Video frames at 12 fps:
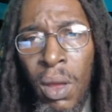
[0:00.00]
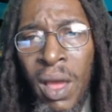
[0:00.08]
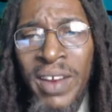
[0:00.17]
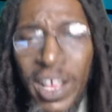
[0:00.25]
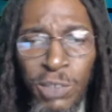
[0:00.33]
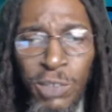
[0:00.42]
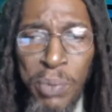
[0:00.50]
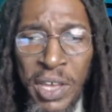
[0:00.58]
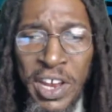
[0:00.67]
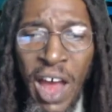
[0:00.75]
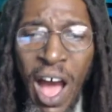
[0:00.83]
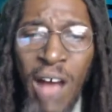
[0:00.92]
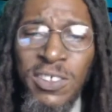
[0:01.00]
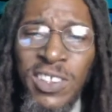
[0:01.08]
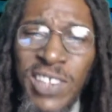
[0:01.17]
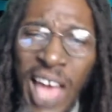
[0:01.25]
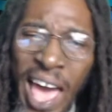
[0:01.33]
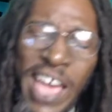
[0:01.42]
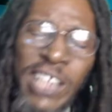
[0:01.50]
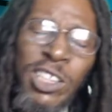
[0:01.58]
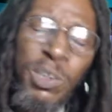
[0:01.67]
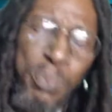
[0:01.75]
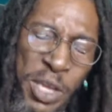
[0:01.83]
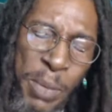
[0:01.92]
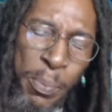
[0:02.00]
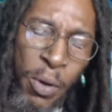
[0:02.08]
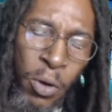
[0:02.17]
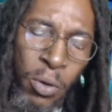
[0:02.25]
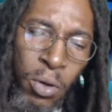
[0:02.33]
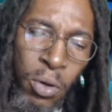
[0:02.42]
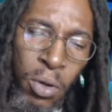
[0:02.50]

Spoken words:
The speed of science, people.